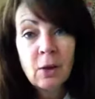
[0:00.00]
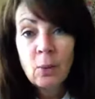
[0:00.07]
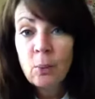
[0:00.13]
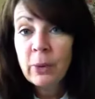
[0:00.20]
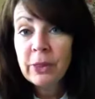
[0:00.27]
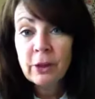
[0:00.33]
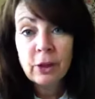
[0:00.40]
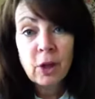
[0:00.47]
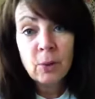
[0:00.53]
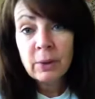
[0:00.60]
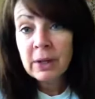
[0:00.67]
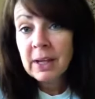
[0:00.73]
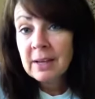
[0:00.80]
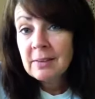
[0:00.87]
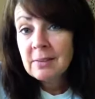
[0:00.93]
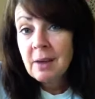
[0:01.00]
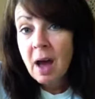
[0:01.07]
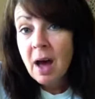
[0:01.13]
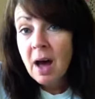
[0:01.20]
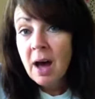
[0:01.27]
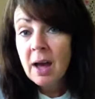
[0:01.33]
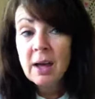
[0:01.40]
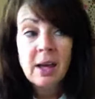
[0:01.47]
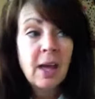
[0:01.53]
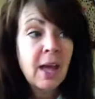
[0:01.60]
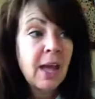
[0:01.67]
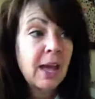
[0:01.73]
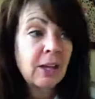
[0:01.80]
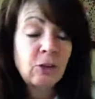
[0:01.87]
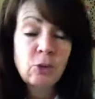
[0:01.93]
with a lowercase I
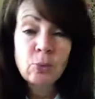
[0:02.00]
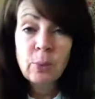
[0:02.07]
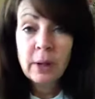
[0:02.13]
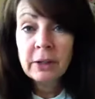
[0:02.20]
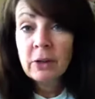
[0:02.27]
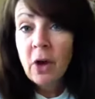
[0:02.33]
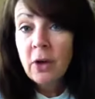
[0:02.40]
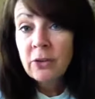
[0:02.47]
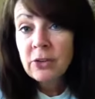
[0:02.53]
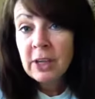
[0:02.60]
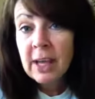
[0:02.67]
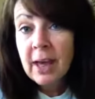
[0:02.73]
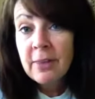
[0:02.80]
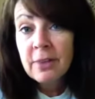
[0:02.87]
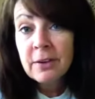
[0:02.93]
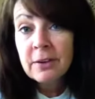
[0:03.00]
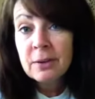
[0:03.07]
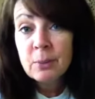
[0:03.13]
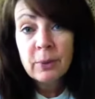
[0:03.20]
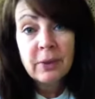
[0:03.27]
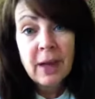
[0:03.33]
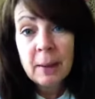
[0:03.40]
and you run it all together with